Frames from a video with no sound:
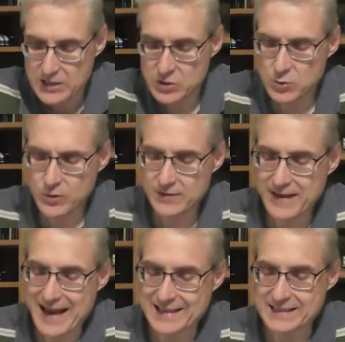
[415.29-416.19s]
you would have
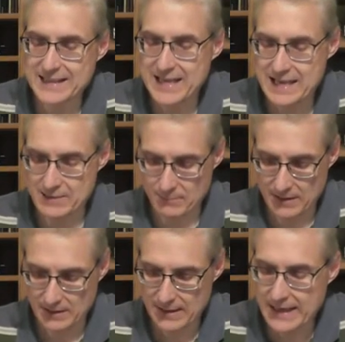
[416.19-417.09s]
asked
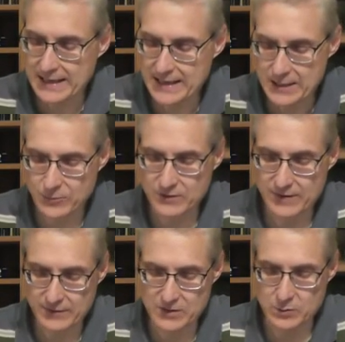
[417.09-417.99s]
Him, and He would have
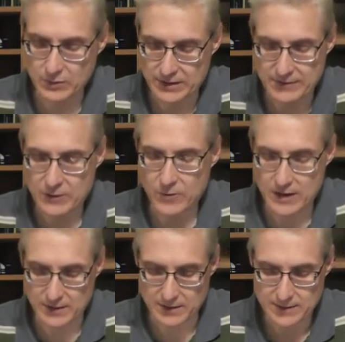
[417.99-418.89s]
given you living
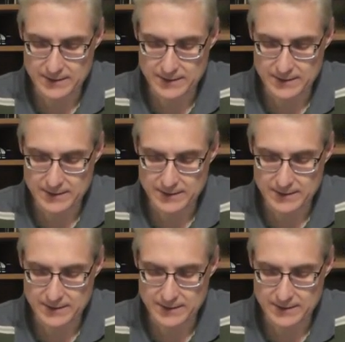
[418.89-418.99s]
water."